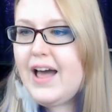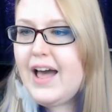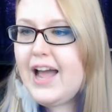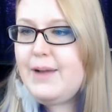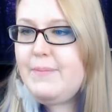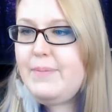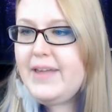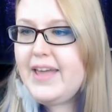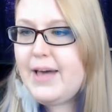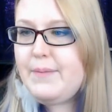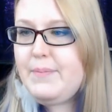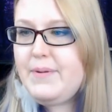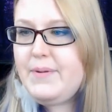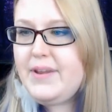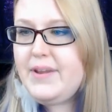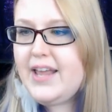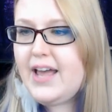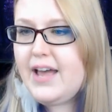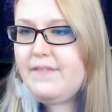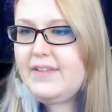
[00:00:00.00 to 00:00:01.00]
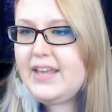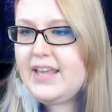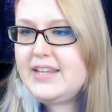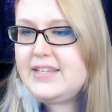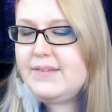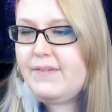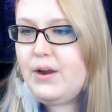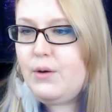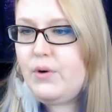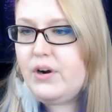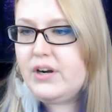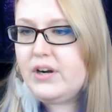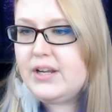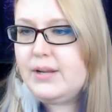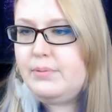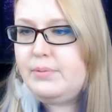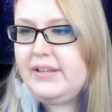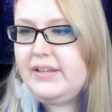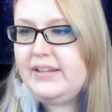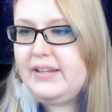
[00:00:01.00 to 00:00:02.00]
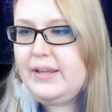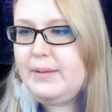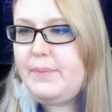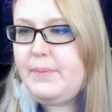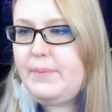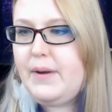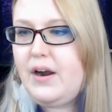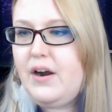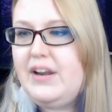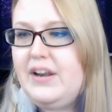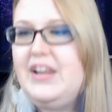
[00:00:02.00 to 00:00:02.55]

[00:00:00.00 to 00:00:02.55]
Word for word: I'd be happy to have kids if I weren't completely barren and